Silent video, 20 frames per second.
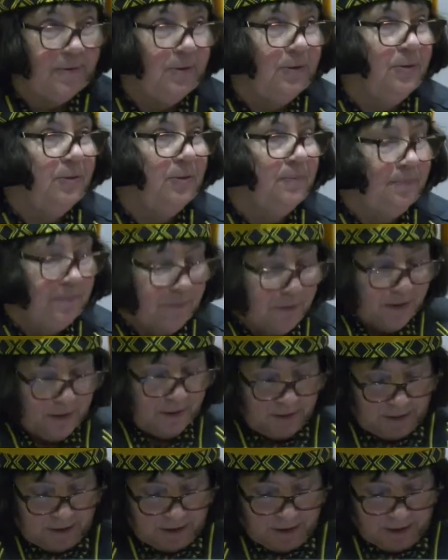of you
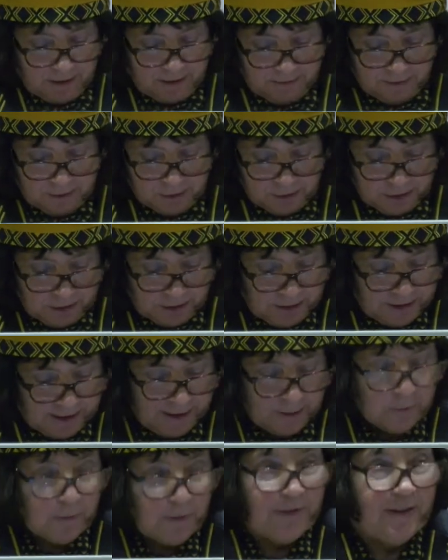for
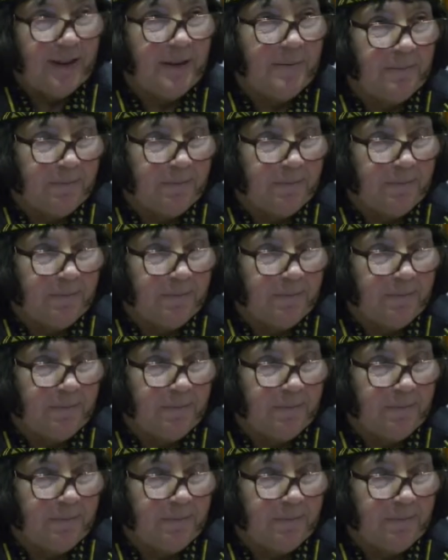journeying with